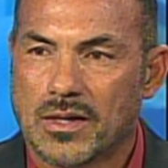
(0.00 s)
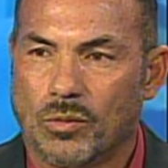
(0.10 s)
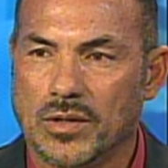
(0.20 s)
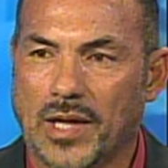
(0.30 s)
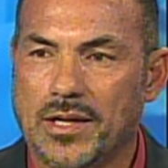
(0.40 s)

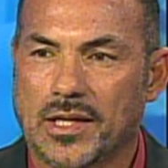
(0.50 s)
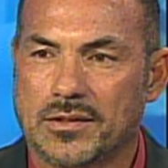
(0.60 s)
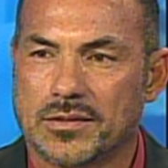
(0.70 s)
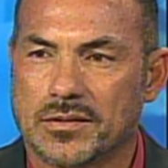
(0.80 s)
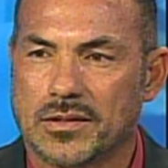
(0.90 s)
Well,
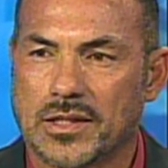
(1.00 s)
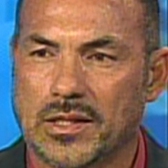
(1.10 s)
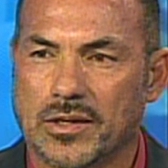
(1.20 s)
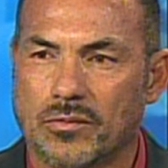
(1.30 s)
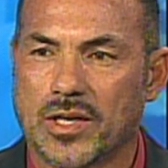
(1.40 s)

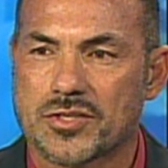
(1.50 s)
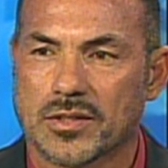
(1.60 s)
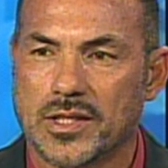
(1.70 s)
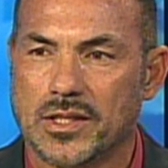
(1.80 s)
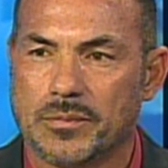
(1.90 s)

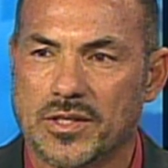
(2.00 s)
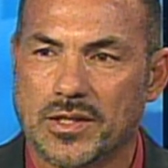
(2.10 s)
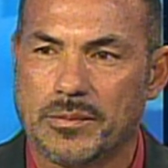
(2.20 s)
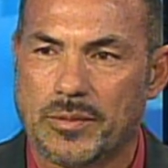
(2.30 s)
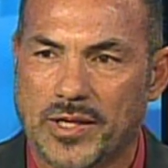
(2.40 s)
originally
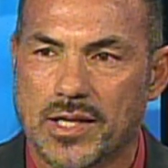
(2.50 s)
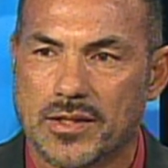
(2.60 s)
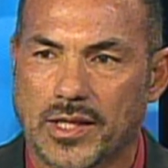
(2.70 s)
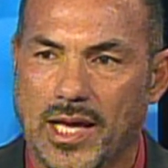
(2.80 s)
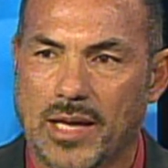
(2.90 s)
in the beginning of
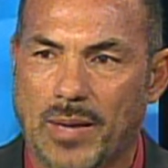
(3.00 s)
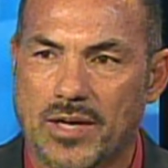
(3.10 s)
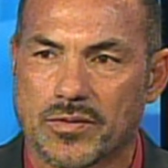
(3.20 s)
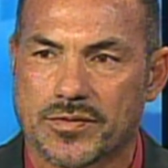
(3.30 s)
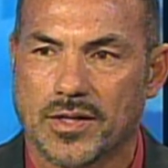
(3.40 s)
the game, I
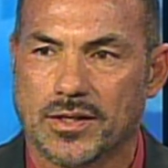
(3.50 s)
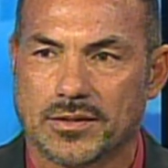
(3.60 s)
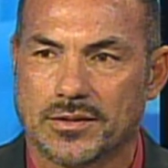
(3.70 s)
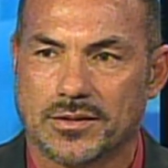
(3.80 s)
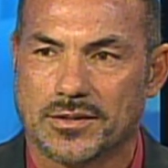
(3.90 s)
don't think
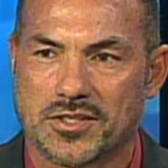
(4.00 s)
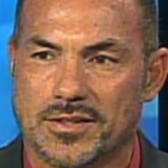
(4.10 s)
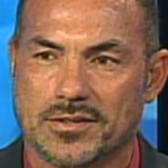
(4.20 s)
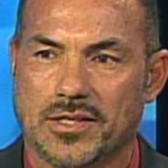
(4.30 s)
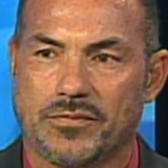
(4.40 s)

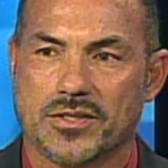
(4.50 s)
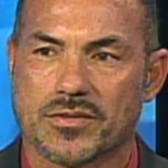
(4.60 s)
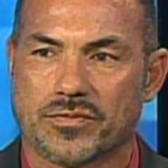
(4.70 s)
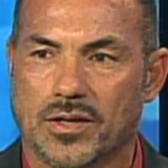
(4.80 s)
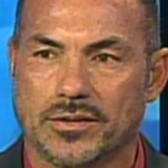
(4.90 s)
the
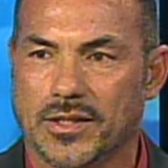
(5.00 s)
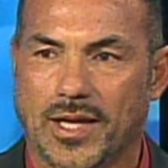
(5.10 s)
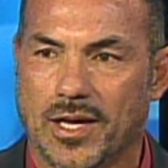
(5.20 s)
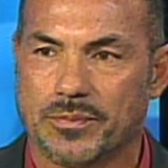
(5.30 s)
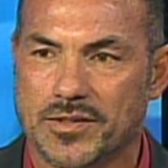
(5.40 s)
defensive front
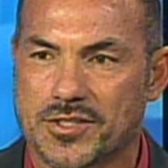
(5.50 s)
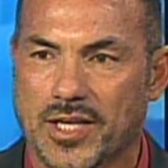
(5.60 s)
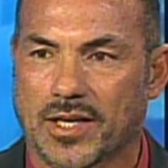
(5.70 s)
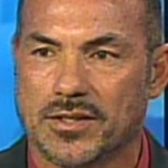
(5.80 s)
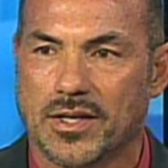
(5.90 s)
didn't help the
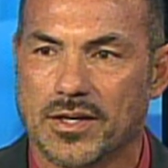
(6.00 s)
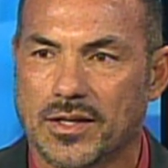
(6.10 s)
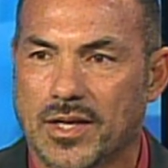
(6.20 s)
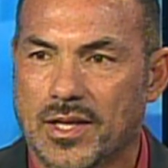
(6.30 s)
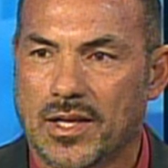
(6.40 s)

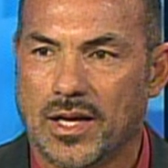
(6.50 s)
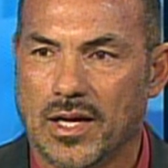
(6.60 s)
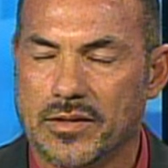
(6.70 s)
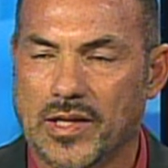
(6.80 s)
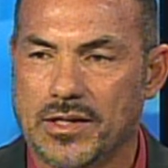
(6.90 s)
secondary.
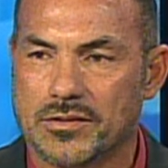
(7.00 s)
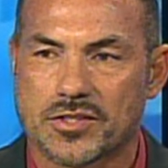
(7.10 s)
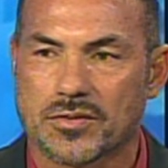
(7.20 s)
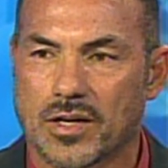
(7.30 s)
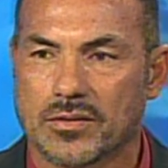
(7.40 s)
They
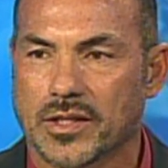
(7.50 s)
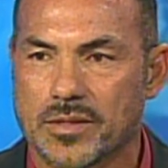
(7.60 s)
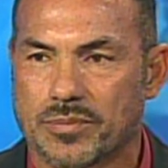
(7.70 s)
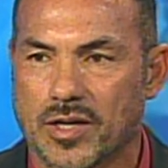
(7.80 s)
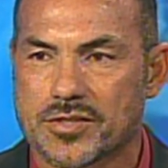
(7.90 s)
struggled to
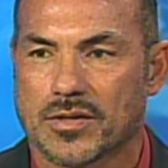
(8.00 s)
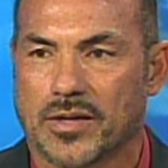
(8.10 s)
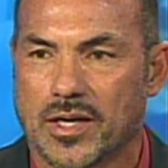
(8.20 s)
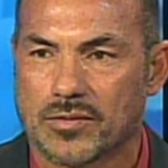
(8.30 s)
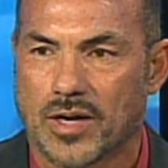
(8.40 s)
get pressure
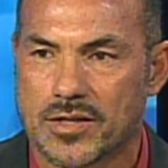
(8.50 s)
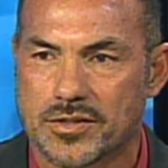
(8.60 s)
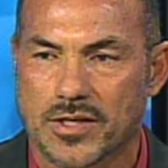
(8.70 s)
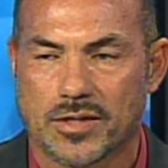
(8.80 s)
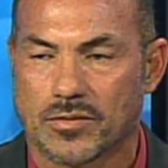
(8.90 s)
on Aaron
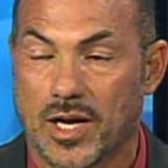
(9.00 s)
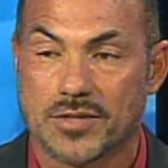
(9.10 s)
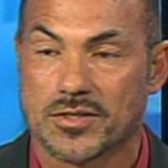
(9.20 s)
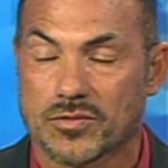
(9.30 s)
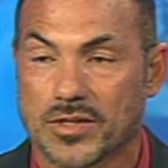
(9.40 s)
Rodgers. Aaron
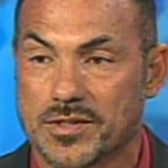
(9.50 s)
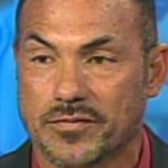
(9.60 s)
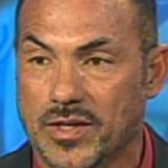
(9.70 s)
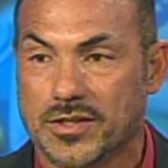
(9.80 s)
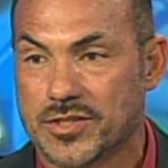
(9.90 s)
Rodgers
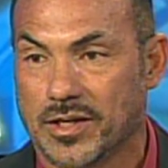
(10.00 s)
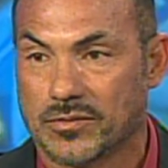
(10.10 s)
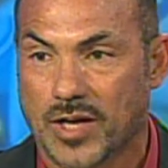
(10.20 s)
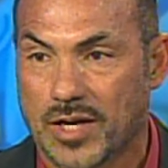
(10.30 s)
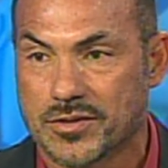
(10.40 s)
wasn't vintage
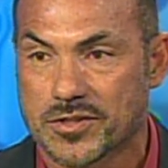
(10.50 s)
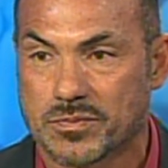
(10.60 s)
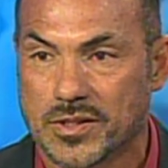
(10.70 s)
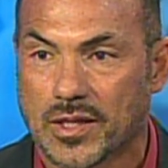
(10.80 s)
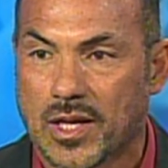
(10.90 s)
Aaron Rodgers,
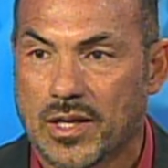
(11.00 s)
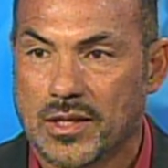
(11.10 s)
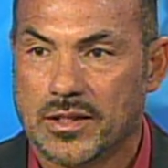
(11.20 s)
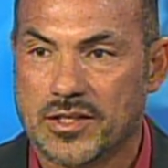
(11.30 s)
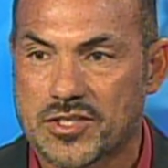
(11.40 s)
but
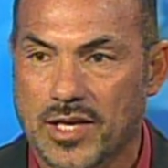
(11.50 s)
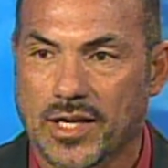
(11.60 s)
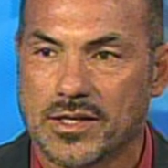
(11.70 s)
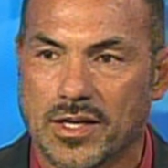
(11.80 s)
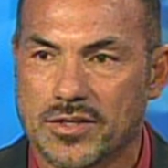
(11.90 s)
this
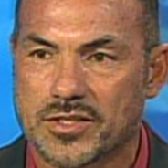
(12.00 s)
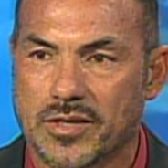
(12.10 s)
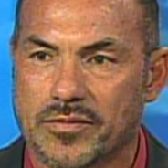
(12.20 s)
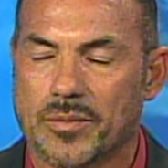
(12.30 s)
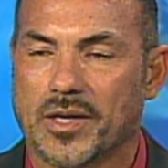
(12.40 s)
secondary is
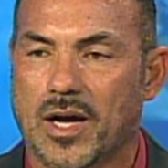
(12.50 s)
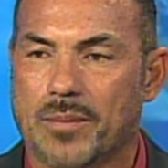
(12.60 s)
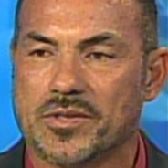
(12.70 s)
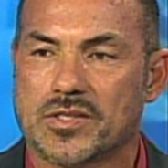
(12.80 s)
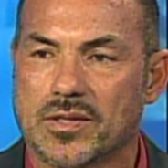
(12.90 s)
giving them an
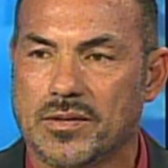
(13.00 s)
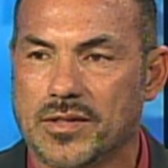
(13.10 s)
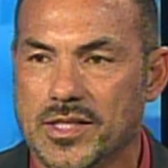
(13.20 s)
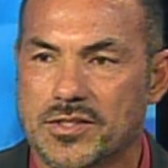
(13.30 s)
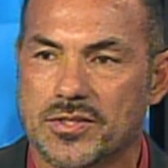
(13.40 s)

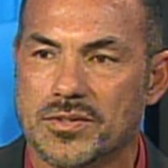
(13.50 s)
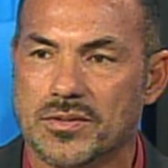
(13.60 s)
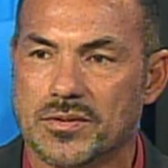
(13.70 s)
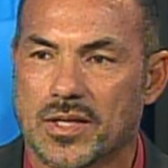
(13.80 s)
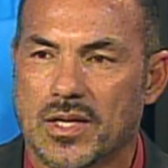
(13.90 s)
opportunity
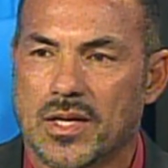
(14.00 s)
to